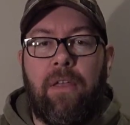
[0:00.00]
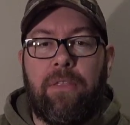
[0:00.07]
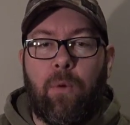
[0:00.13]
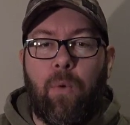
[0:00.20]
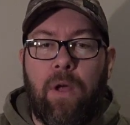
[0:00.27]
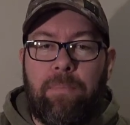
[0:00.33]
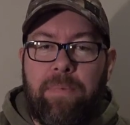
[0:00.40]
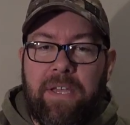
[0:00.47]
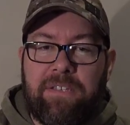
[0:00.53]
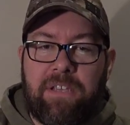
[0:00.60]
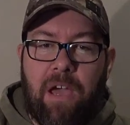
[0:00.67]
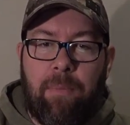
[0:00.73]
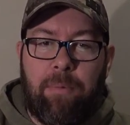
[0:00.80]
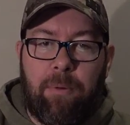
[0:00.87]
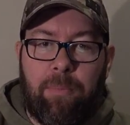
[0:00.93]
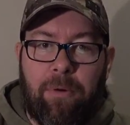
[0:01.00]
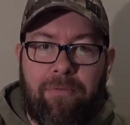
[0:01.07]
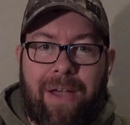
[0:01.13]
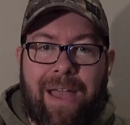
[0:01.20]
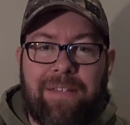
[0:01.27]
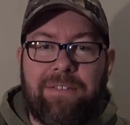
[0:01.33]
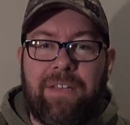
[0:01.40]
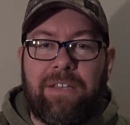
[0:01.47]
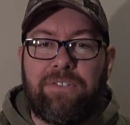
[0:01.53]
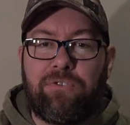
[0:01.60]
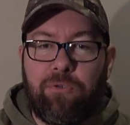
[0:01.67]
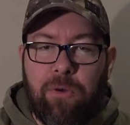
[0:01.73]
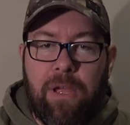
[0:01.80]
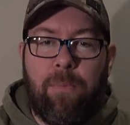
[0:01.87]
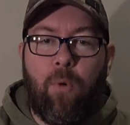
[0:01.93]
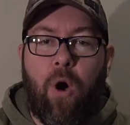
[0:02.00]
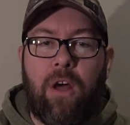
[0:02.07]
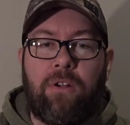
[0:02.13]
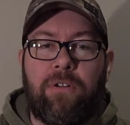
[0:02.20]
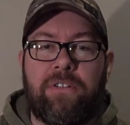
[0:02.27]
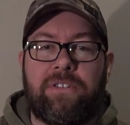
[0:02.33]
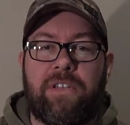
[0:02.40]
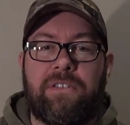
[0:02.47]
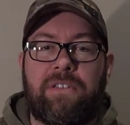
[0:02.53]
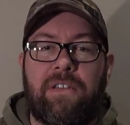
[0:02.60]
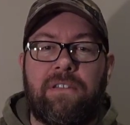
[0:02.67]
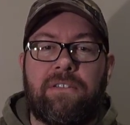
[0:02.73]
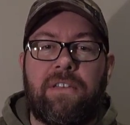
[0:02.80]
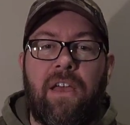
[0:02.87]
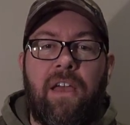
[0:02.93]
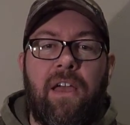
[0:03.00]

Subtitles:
The one-piece upper provides extreme water resistance.